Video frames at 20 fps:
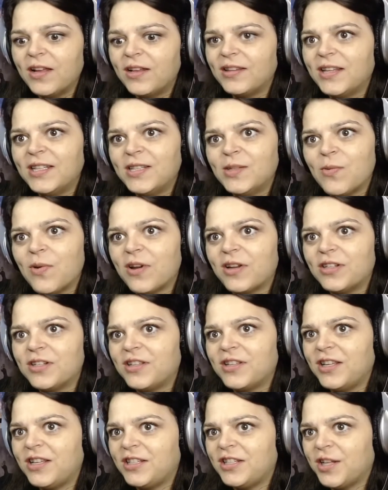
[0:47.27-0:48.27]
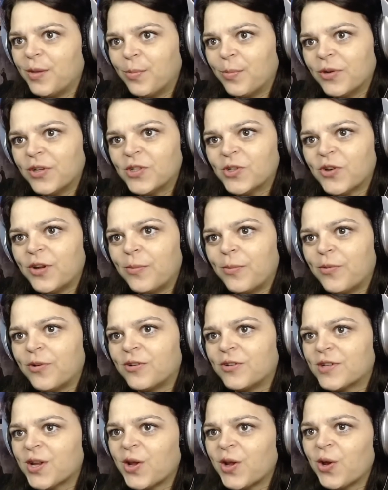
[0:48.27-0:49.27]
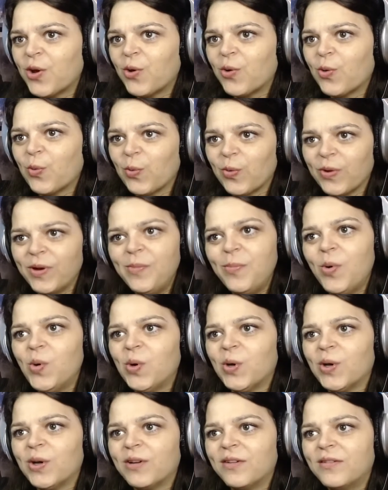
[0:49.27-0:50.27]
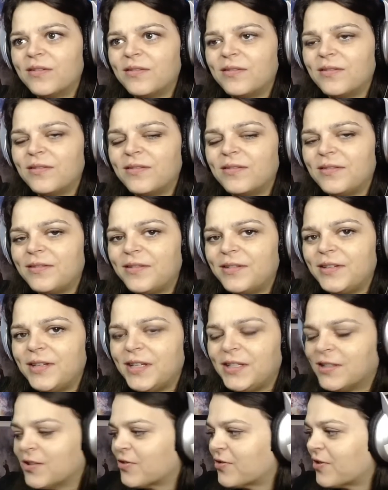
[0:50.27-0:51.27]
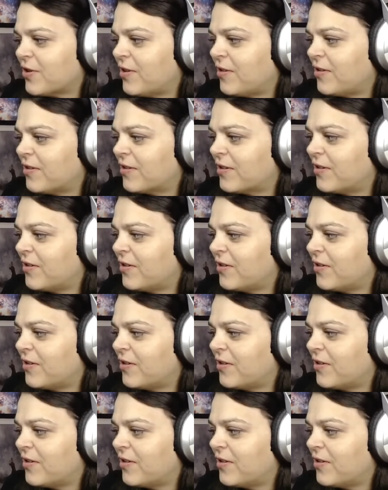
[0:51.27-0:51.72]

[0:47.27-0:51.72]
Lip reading: Let's watch the Jeepers Creepers Reborn teaser trailer.